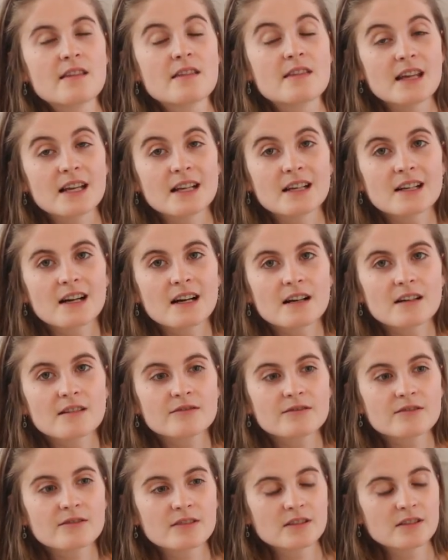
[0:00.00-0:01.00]
think
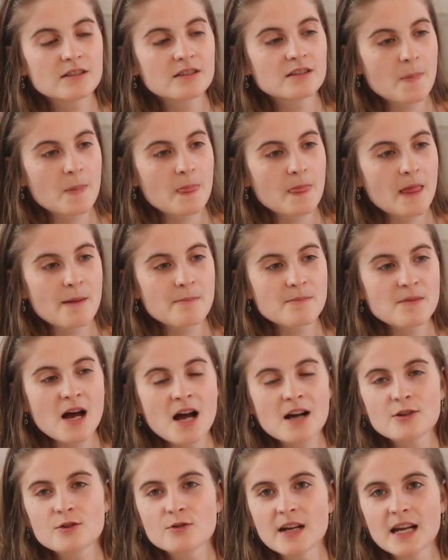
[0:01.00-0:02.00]
of. I'm
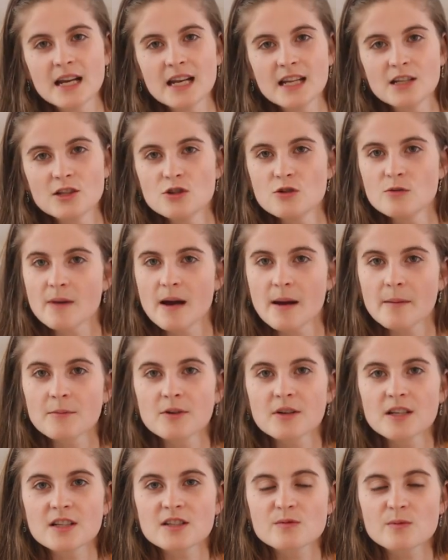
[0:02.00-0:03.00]
not creating new
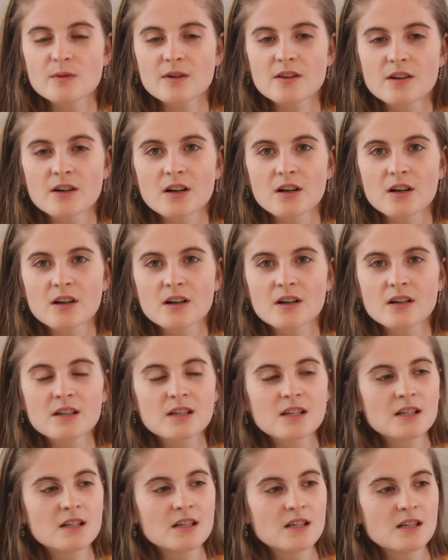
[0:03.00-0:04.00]
memories with her.
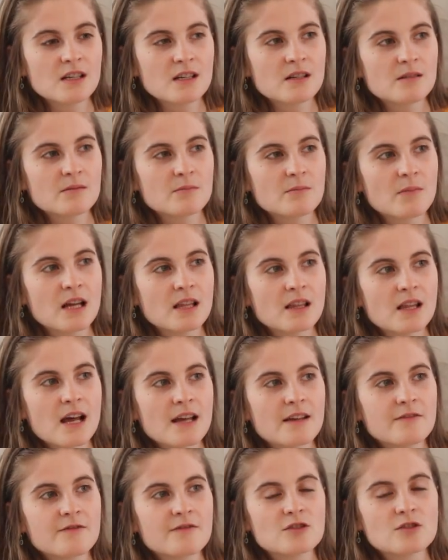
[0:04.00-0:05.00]
My
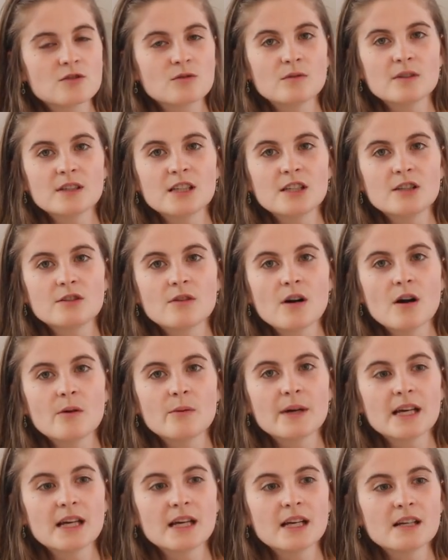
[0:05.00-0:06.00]
life is only
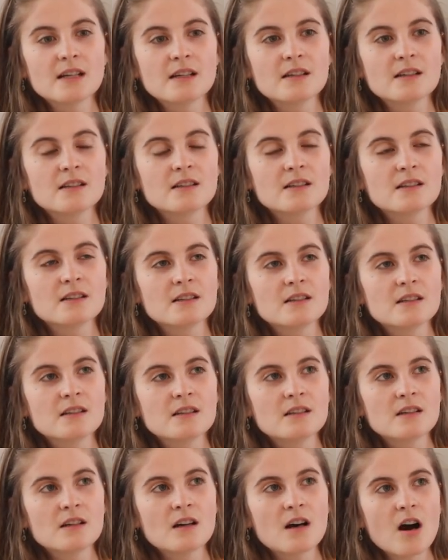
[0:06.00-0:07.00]
growing
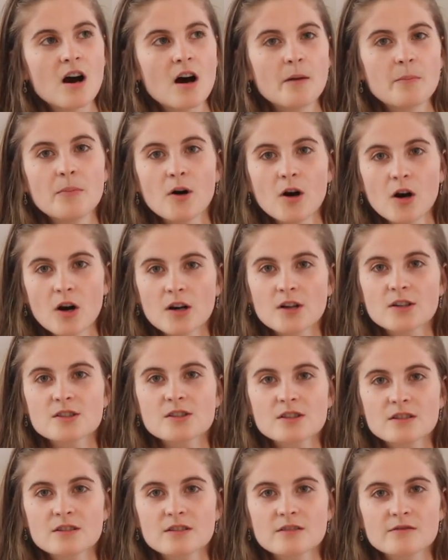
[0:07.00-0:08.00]

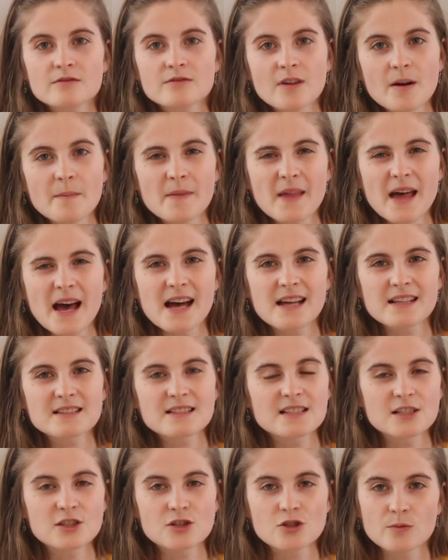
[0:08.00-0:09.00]
apart from that
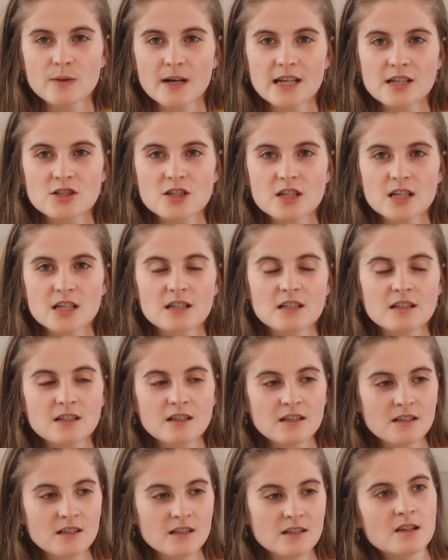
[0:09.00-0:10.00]
situation.
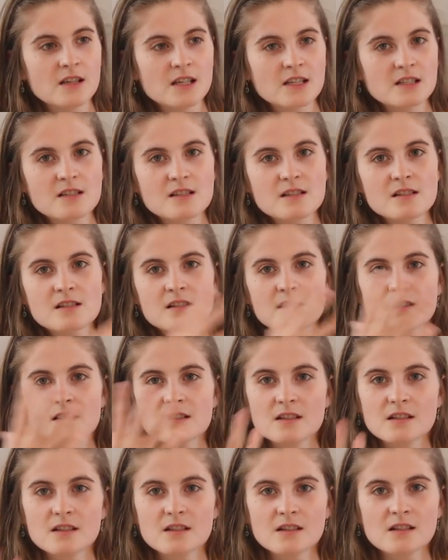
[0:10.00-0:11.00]
This
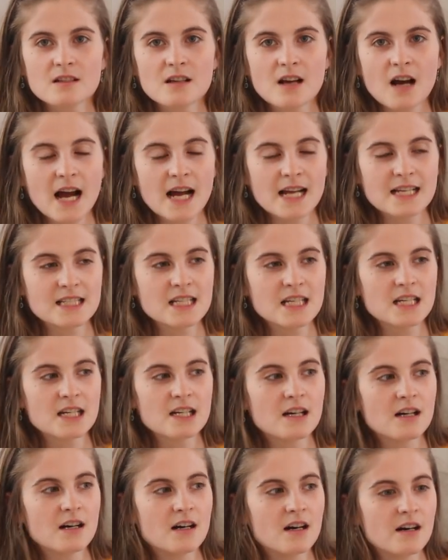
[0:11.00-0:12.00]

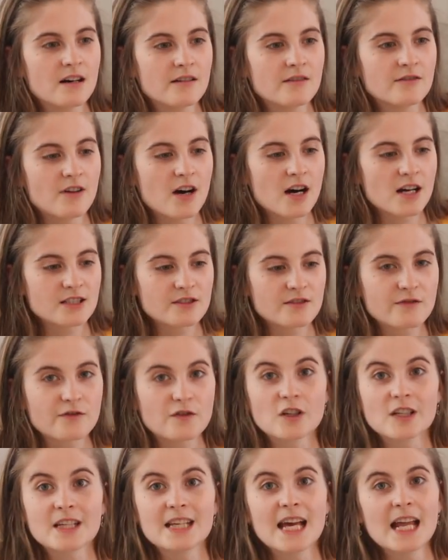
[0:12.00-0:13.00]
idea of us
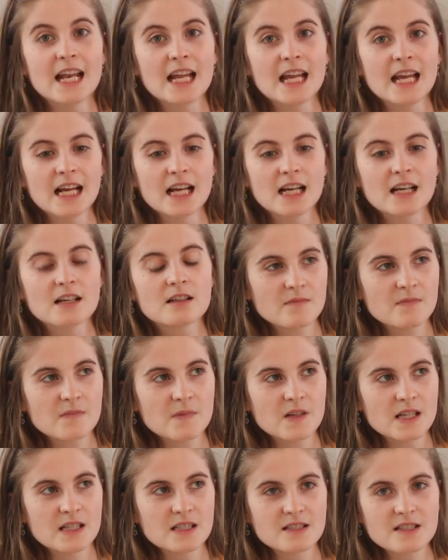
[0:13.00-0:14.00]
forgetting
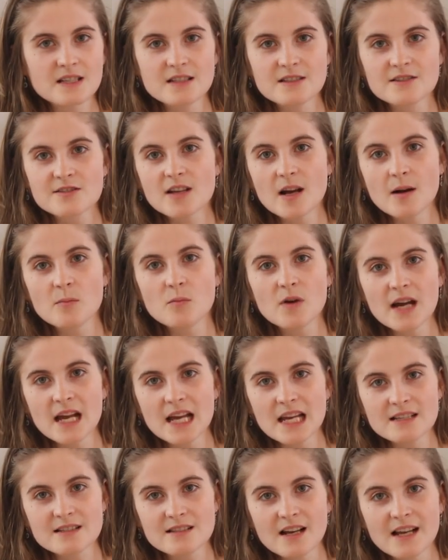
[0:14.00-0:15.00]
is in some
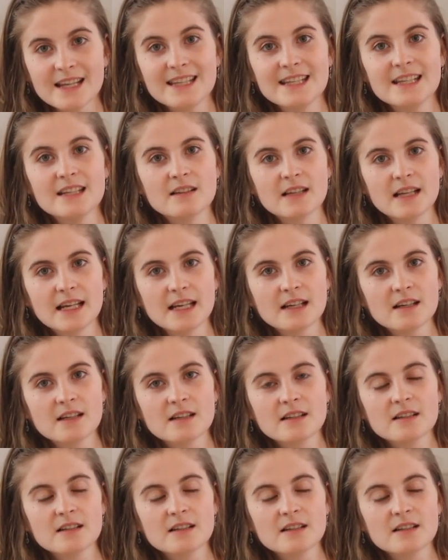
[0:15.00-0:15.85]
ways a healing,